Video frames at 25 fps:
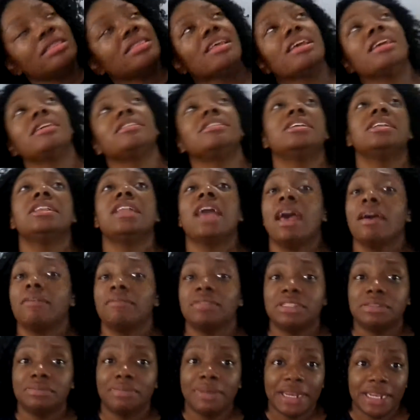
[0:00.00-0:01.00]
they didn't have
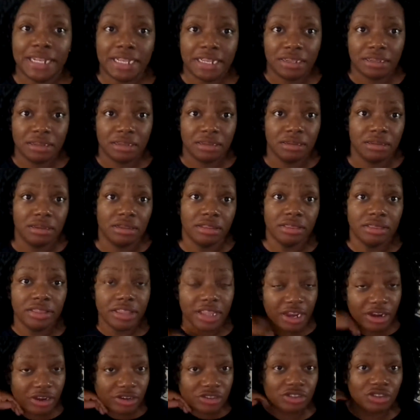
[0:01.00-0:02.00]
as many
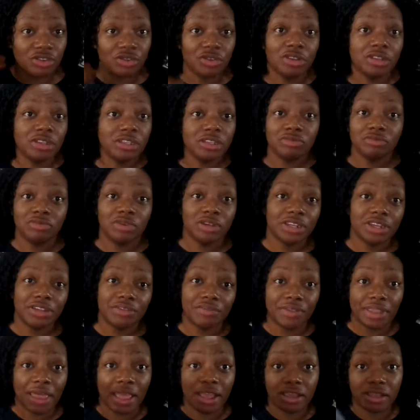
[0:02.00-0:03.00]
there, so he wasn't even
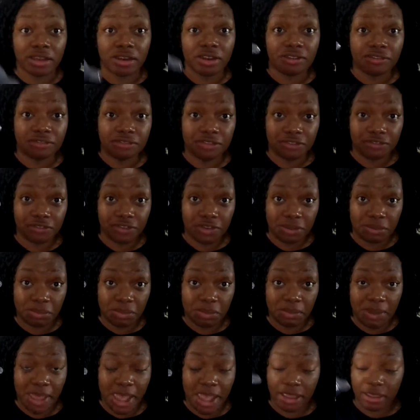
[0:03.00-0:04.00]
like enough to fill up a
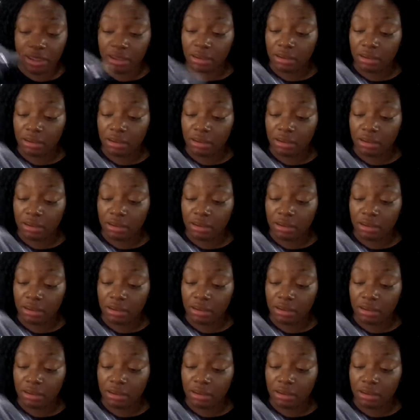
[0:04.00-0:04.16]
bag.